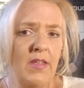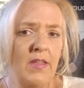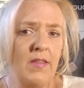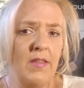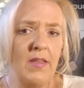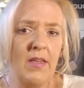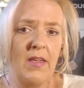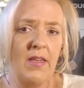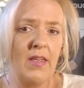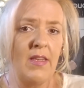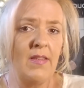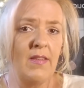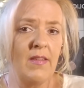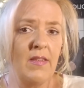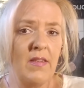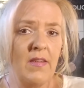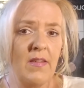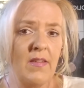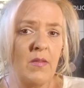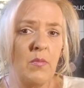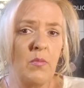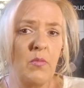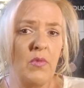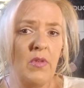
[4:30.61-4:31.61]
and that he's
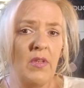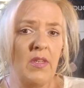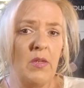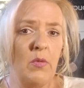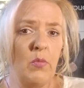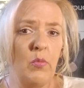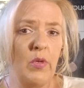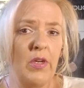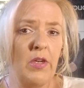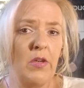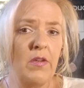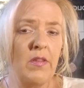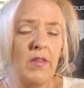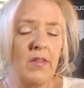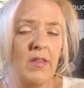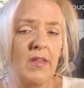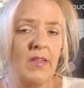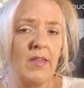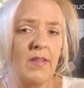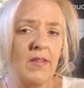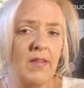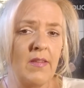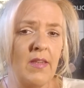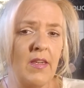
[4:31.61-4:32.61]
into some really weird
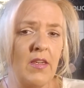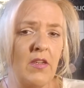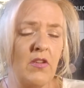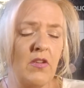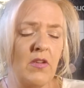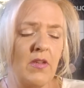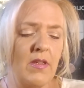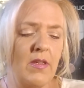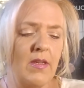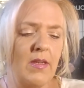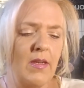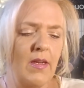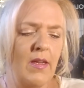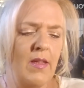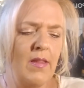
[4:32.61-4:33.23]
things sexually.